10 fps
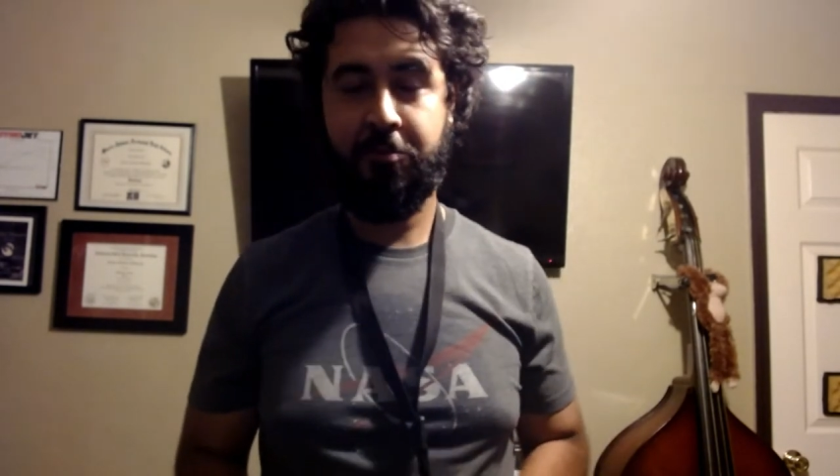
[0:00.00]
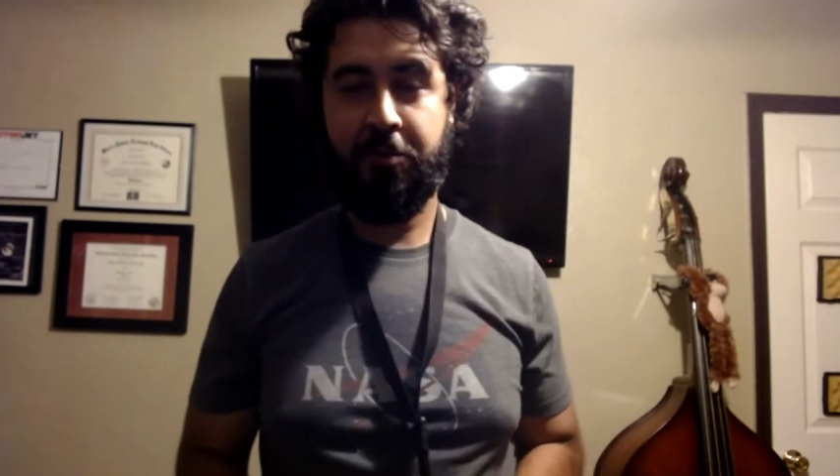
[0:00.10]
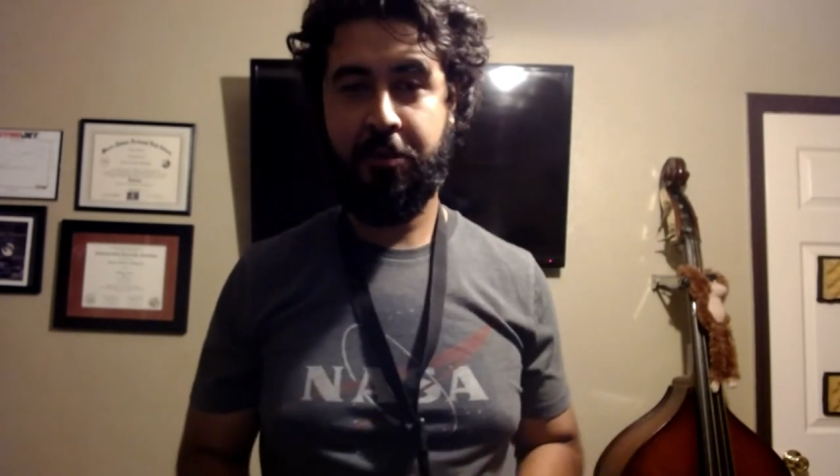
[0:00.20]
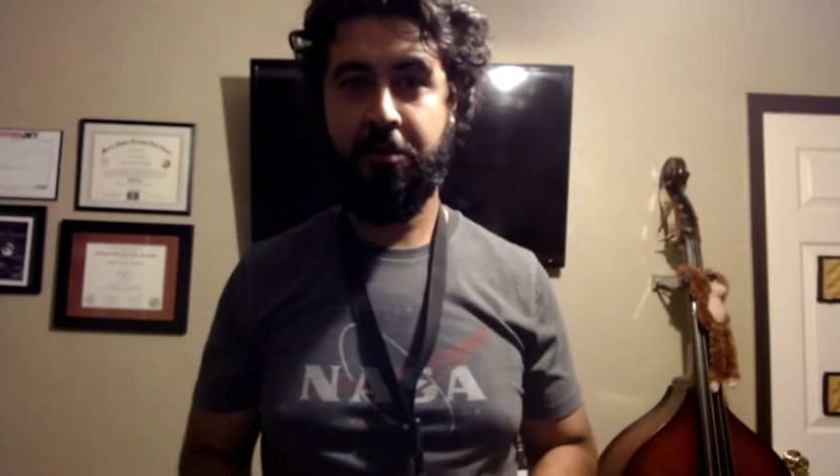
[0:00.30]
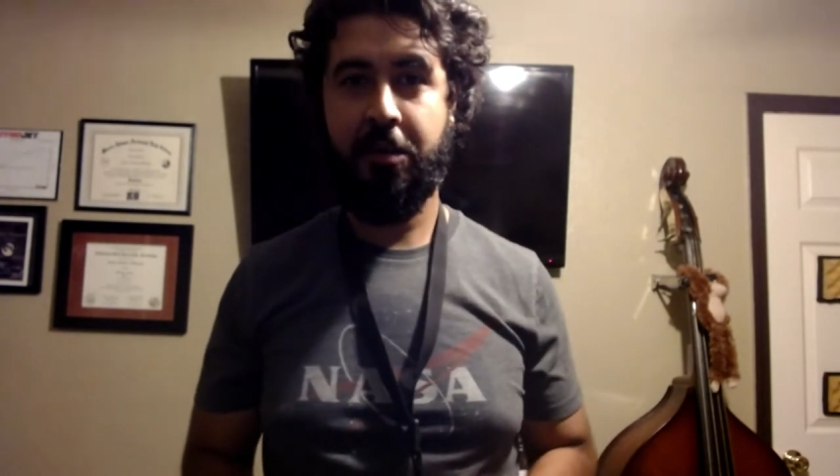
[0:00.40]
we're gonna
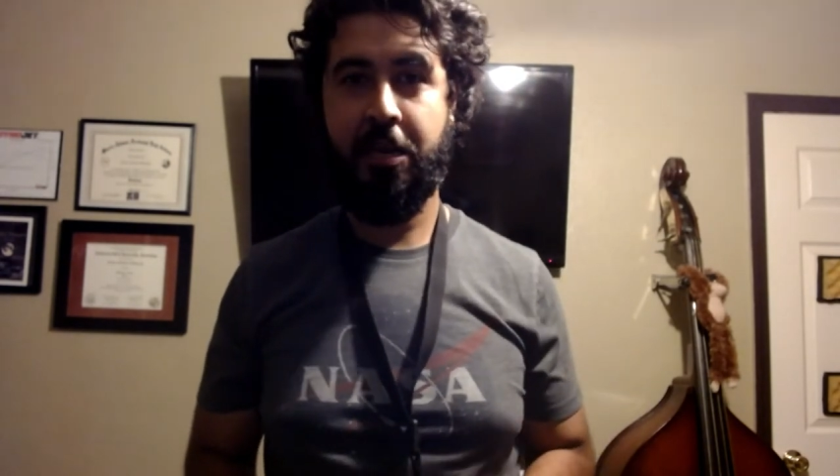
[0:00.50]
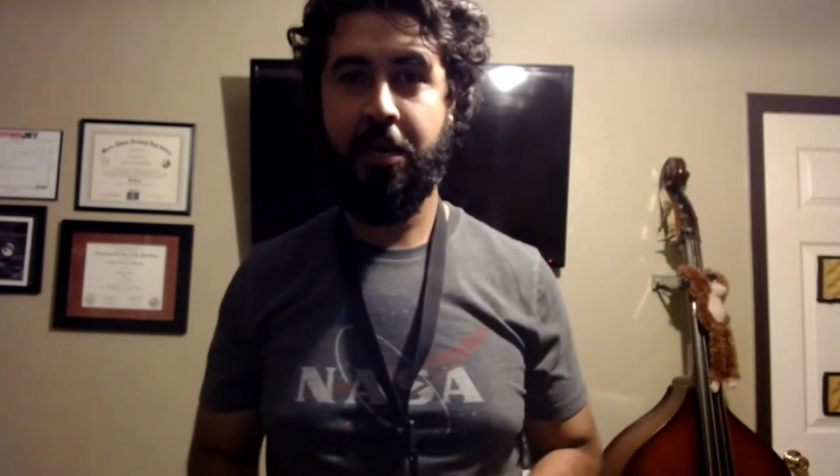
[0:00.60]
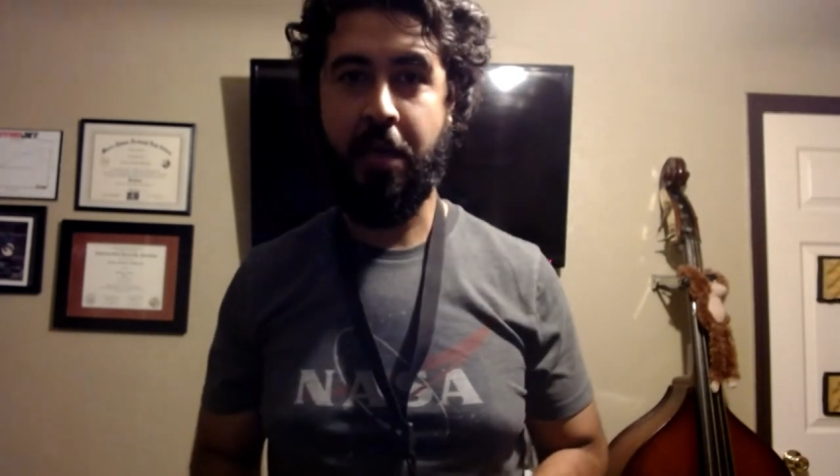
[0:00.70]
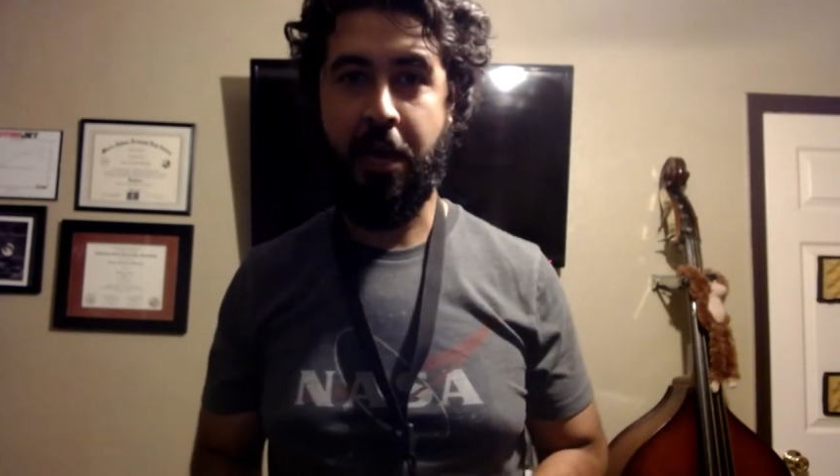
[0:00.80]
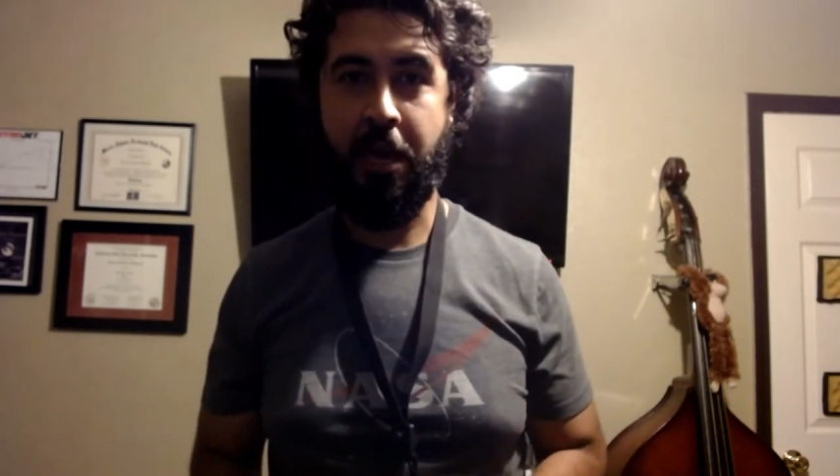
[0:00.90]
go ahead
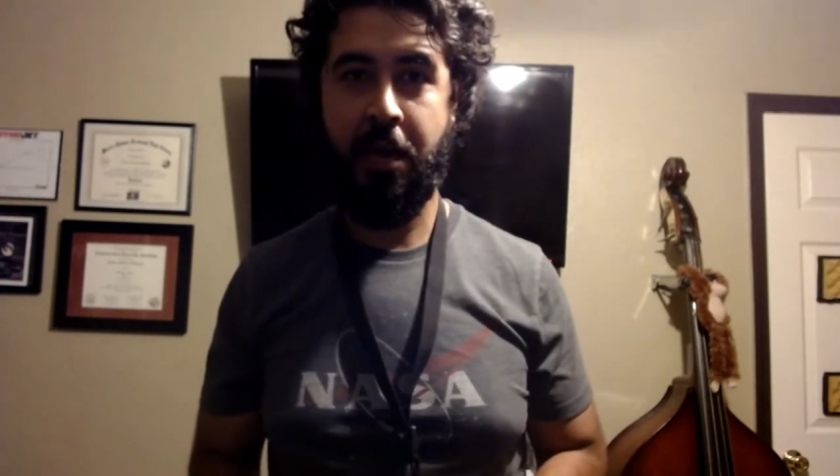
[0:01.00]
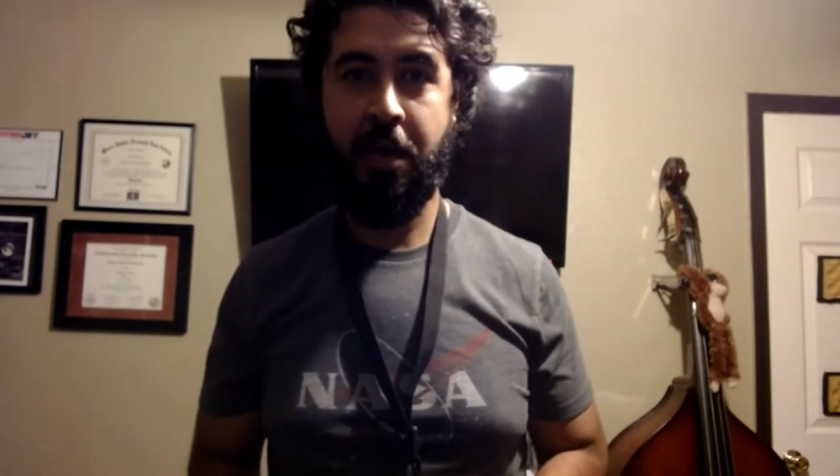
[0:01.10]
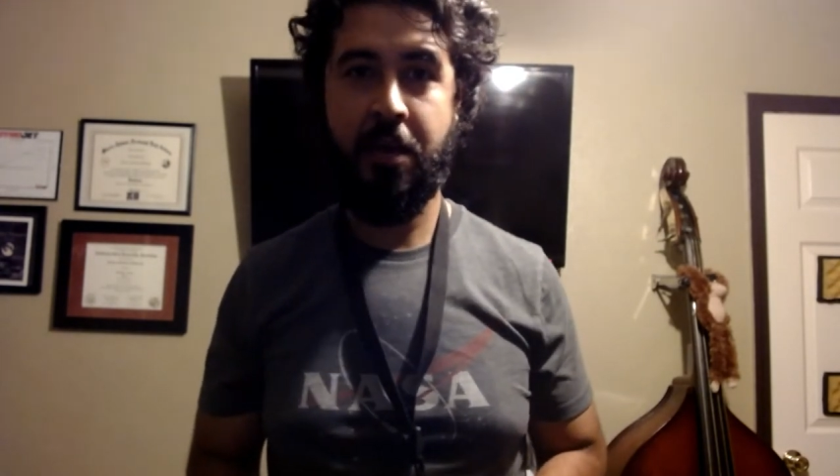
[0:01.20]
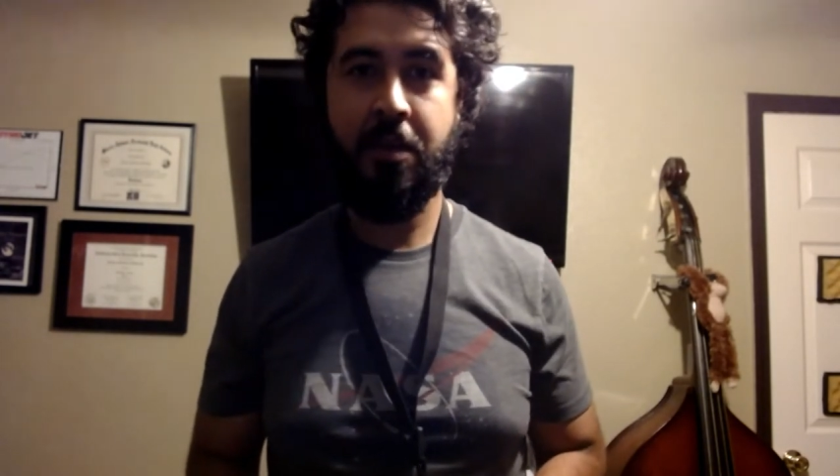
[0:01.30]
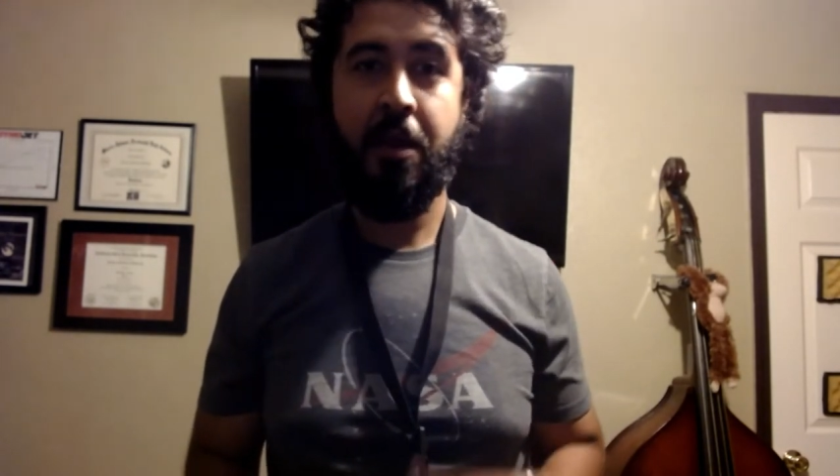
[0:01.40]
and